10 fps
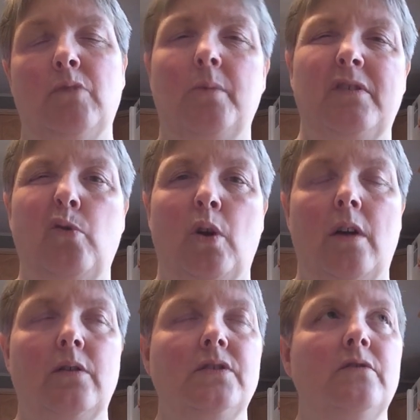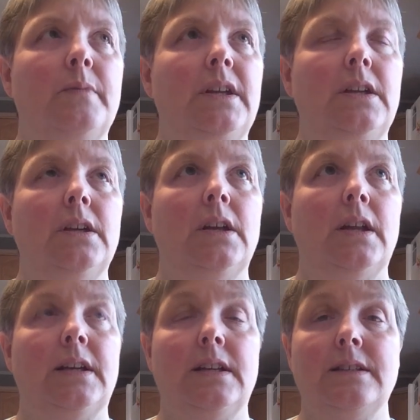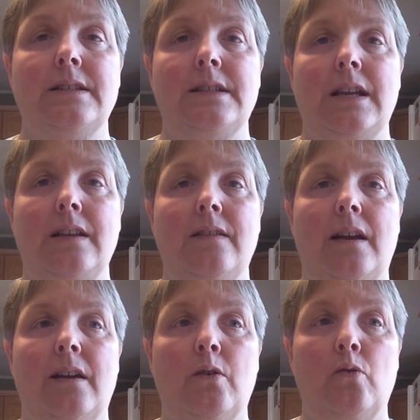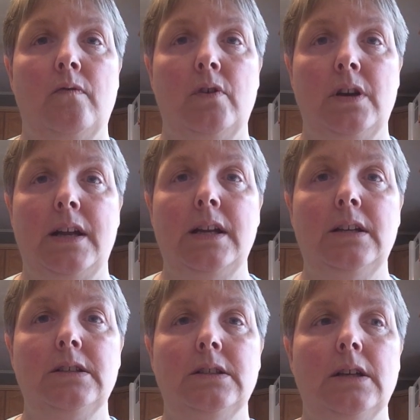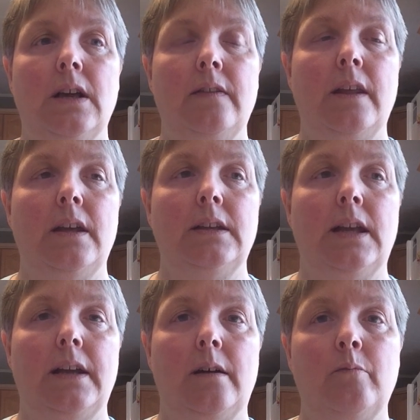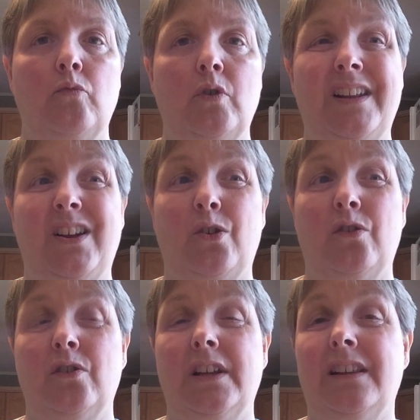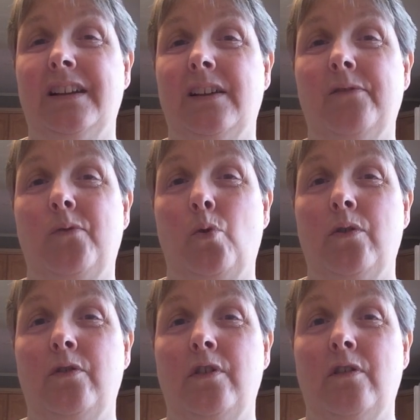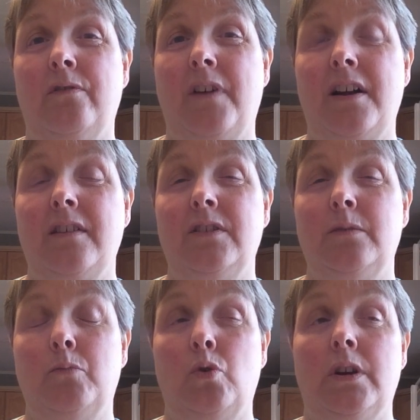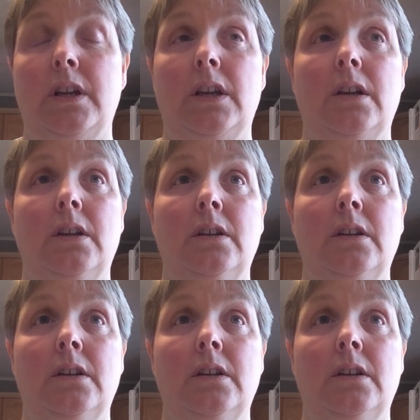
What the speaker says: probably 4 hours for me, and I'm going to stay there overnight and then get up really early, like at 4:30 or 5 in the morning,